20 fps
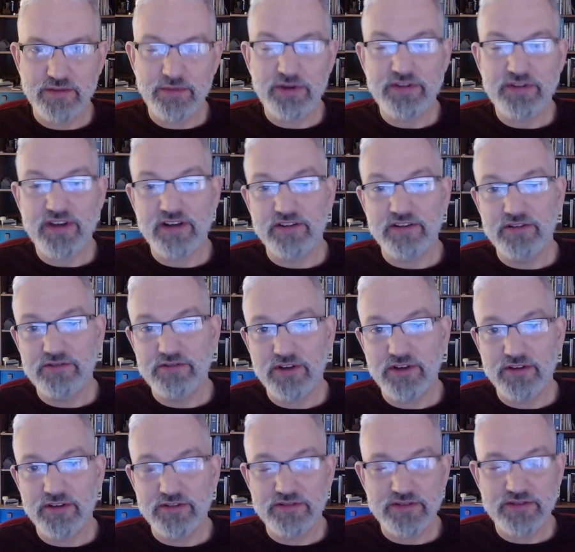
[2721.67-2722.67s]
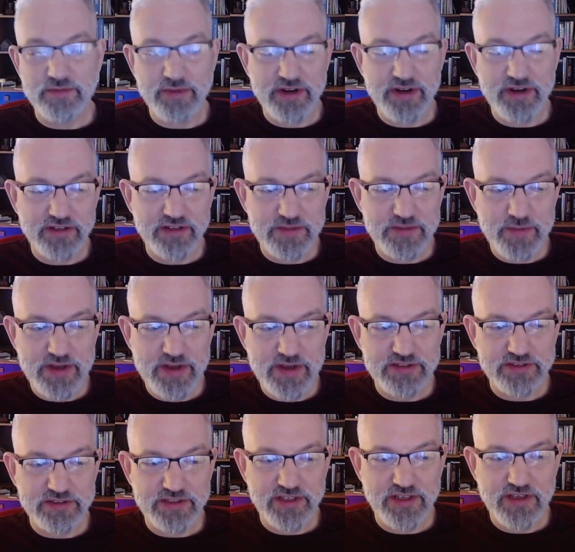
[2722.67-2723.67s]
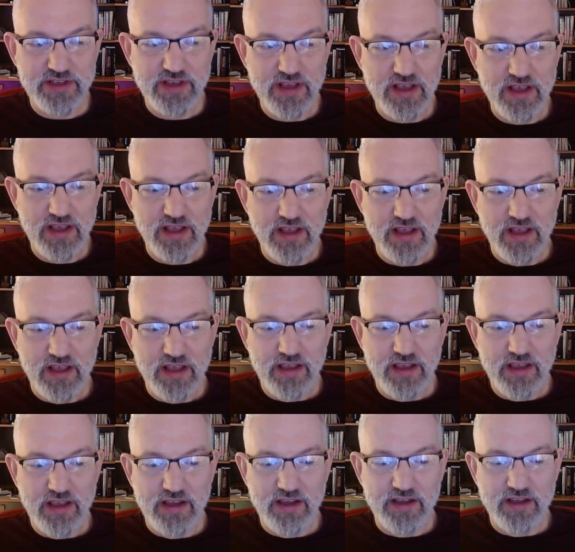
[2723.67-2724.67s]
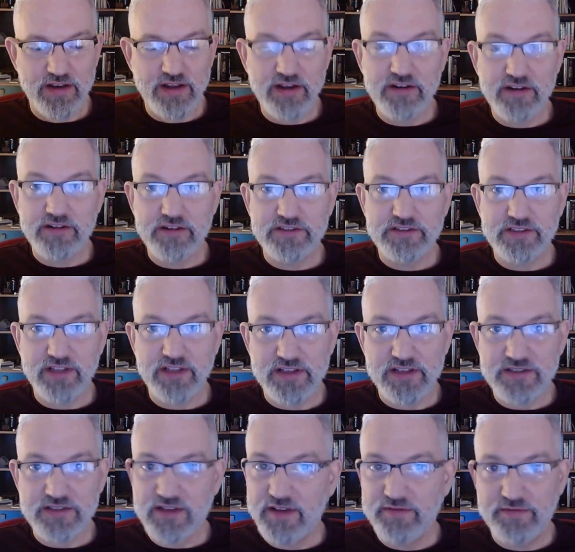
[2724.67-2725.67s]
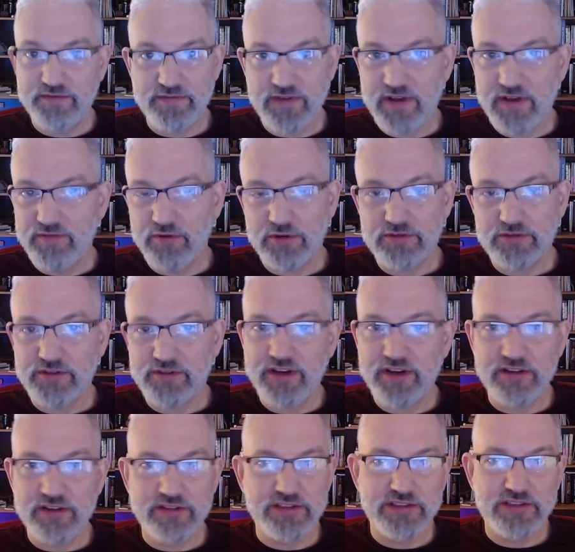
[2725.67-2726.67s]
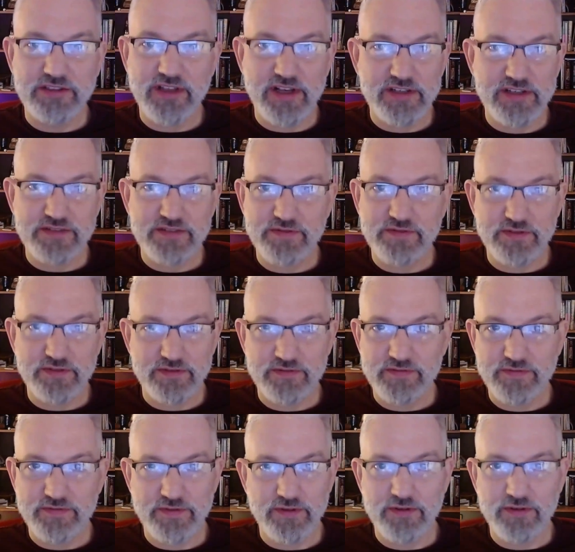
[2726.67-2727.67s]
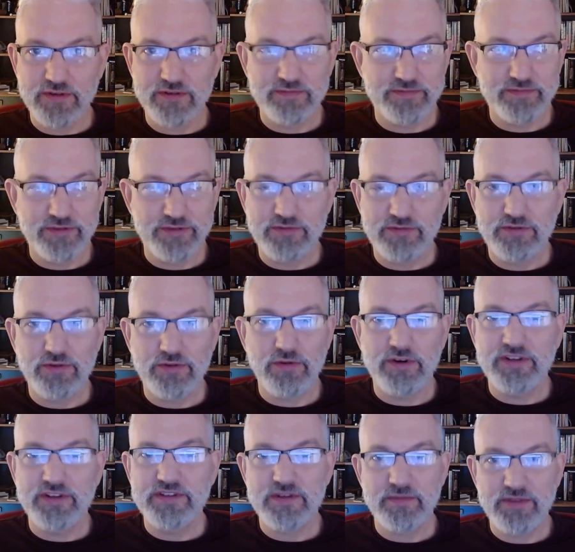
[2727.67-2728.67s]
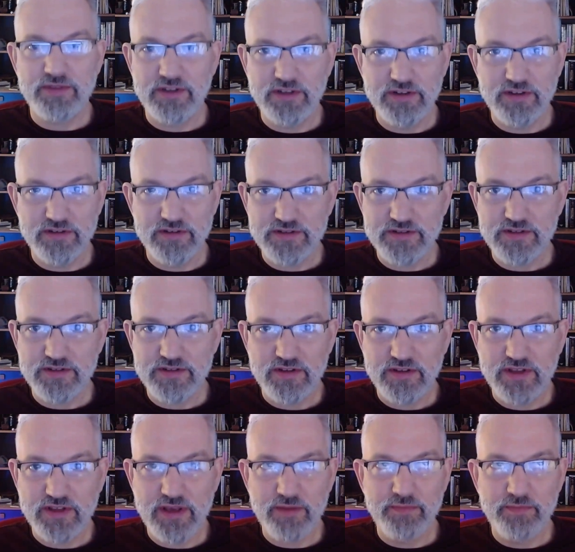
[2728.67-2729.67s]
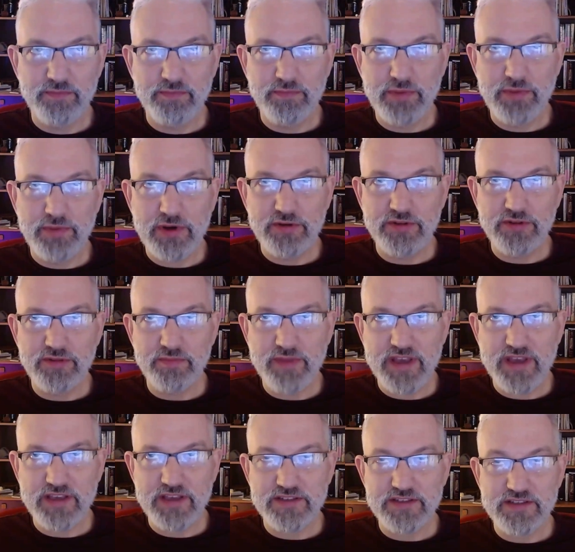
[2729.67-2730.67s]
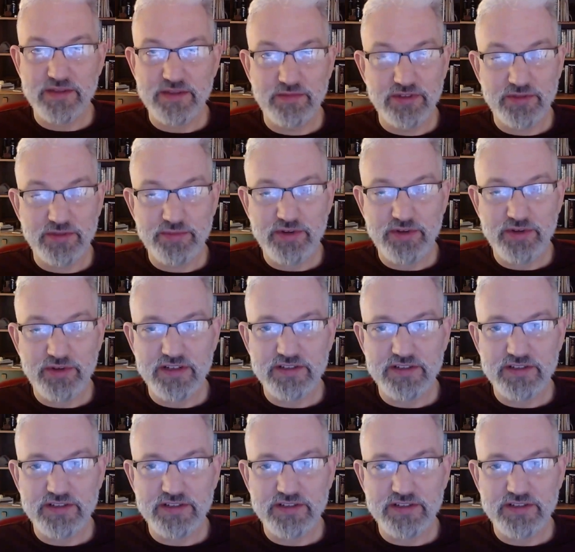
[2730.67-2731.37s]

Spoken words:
They're both out of Utah. There's American Specialty and Heritage Glass. I've worked with Heritage Glass for 20-something years. They both make similar products.